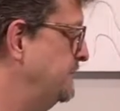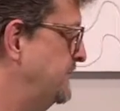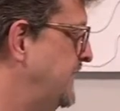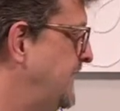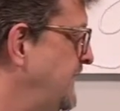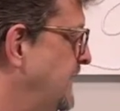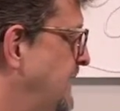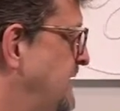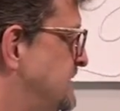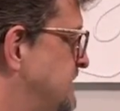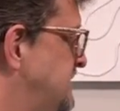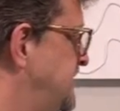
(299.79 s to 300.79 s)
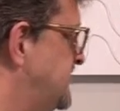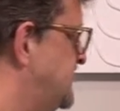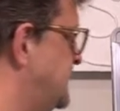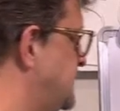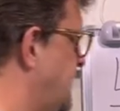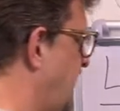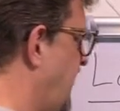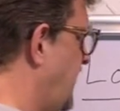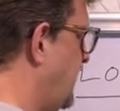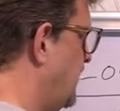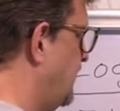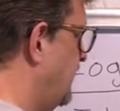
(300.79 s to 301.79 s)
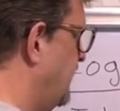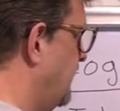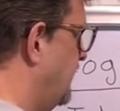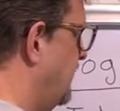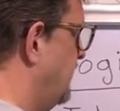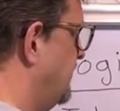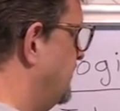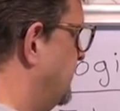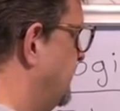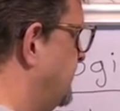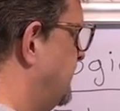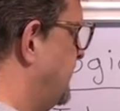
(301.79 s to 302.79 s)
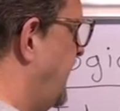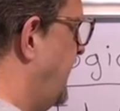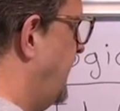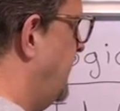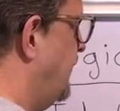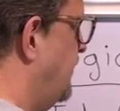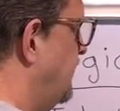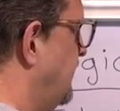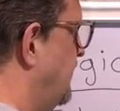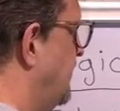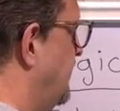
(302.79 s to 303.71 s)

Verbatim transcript: Okay, so this is a how. So this is how